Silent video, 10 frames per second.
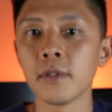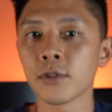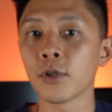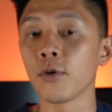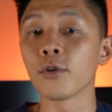
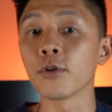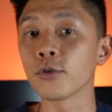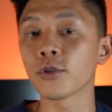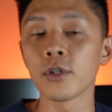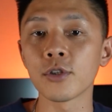So
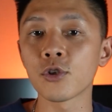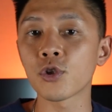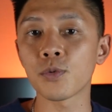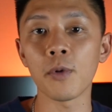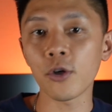those
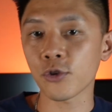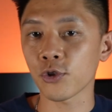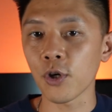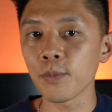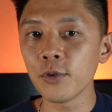small
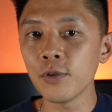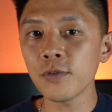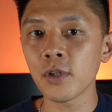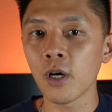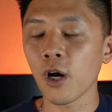sharp
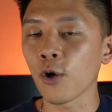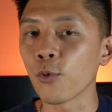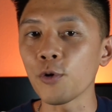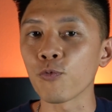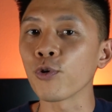moves are
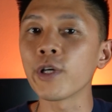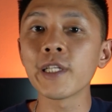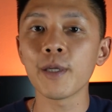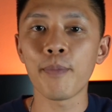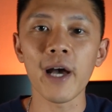what
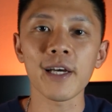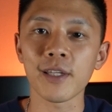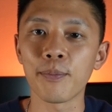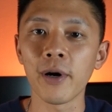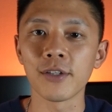really pack
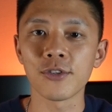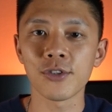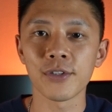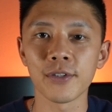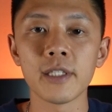the
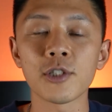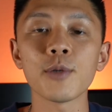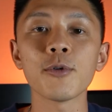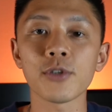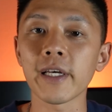punch. It's
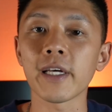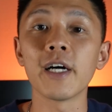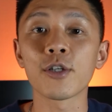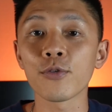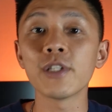almost like
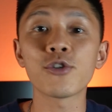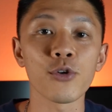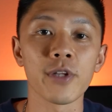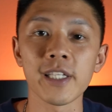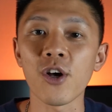a
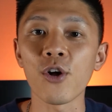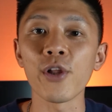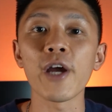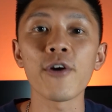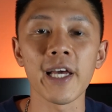creature that's
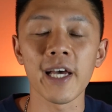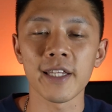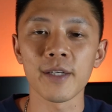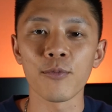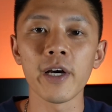glaring
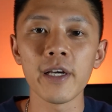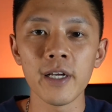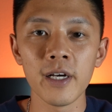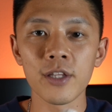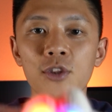at them, right?
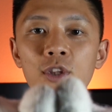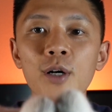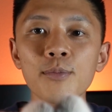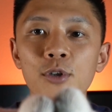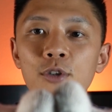The
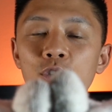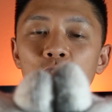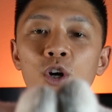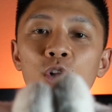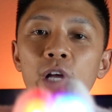thumbs are
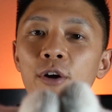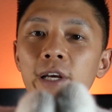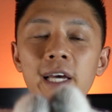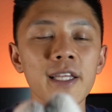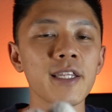just
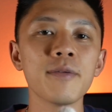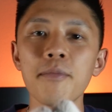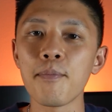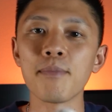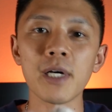glaring at
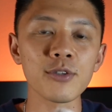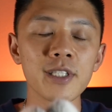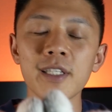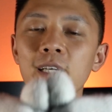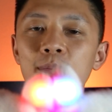them,
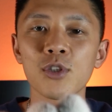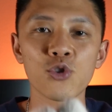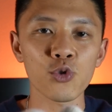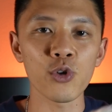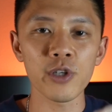melting them,
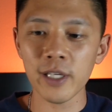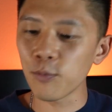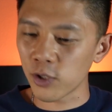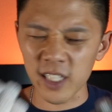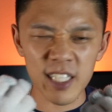destroying
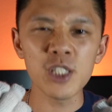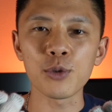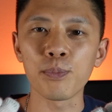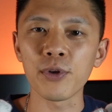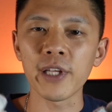them. With
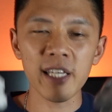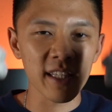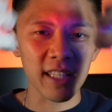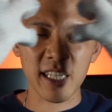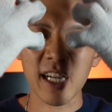each
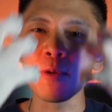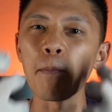blink, it kind of